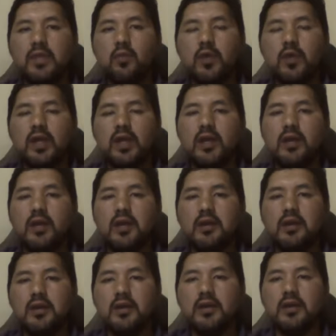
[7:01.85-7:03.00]
we
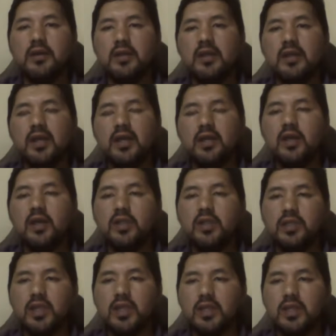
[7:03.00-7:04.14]
are in a
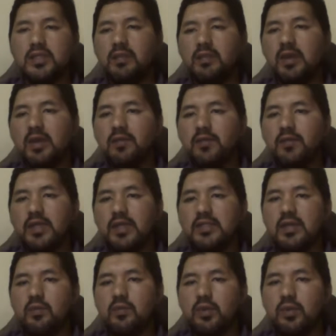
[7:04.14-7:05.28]
context about, for
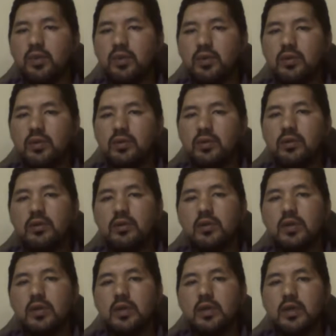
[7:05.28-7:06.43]
example,
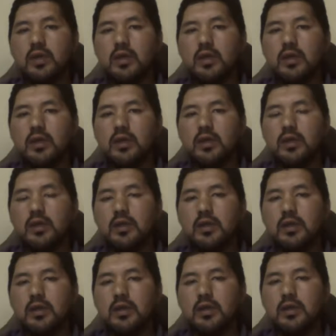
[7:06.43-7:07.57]

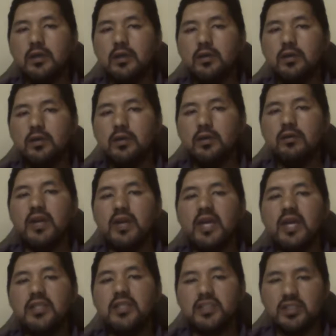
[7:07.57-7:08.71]
all
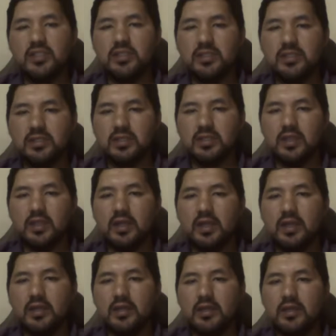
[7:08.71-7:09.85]
ages,
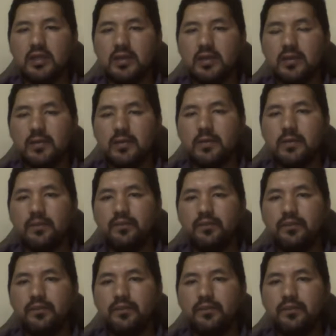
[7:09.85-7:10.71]
like the